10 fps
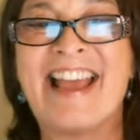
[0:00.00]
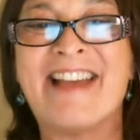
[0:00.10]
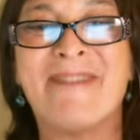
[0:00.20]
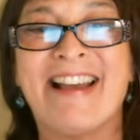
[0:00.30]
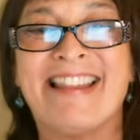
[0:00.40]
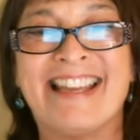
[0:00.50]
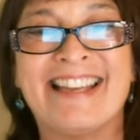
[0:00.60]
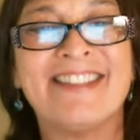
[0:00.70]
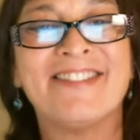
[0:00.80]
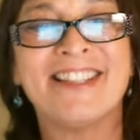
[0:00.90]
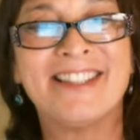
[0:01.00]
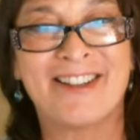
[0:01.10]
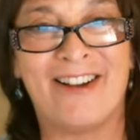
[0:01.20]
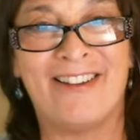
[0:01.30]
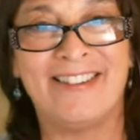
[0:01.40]
And by the end of this
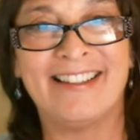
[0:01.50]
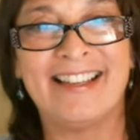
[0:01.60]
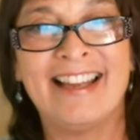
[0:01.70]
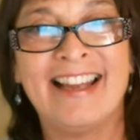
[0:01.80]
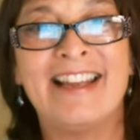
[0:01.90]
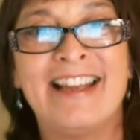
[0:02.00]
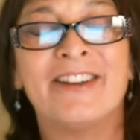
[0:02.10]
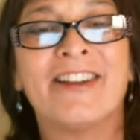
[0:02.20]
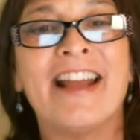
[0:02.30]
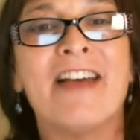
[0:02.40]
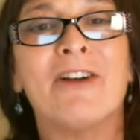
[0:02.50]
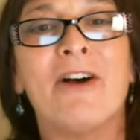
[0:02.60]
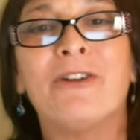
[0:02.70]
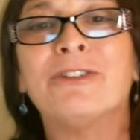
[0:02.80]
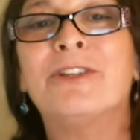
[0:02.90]
call, you're going to have a
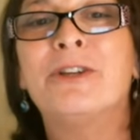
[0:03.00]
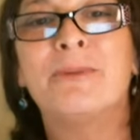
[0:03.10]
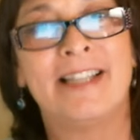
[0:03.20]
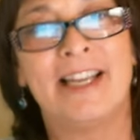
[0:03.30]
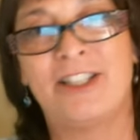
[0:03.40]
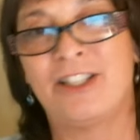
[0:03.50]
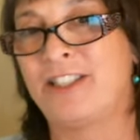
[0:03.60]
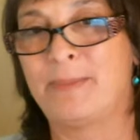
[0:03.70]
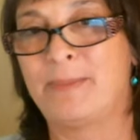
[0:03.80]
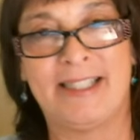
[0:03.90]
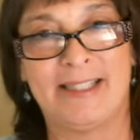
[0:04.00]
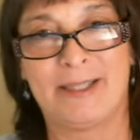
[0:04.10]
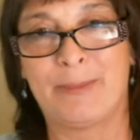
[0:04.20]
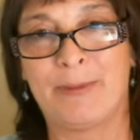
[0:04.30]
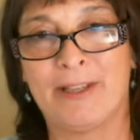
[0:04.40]
whole new relationship with
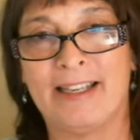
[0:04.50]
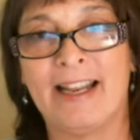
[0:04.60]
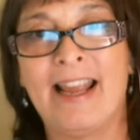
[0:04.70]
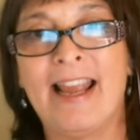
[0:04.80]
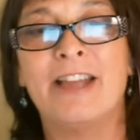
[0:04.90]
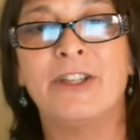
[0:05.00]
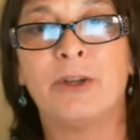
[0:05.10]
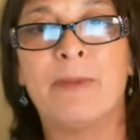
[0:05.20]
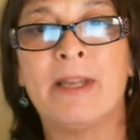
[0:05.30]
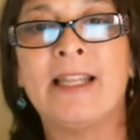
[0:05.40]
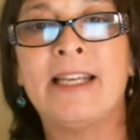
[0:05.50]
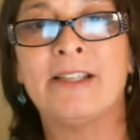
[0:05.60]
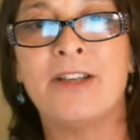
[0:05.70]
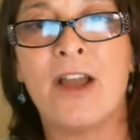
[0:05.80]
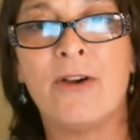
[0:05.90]
discipline and your ability
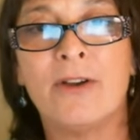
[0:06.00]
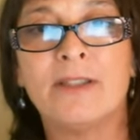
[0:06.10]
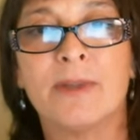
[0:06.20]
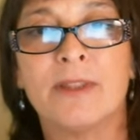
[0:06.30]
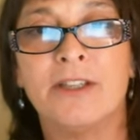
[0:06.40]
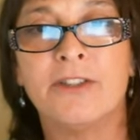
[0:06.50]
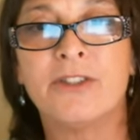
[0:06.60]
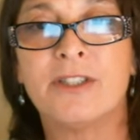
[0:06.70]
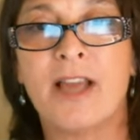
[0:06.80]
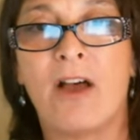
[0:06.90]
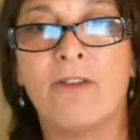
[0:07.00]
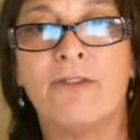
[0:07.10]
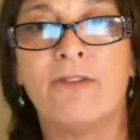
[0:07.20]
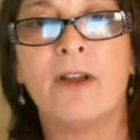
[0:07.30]
to notice within yourself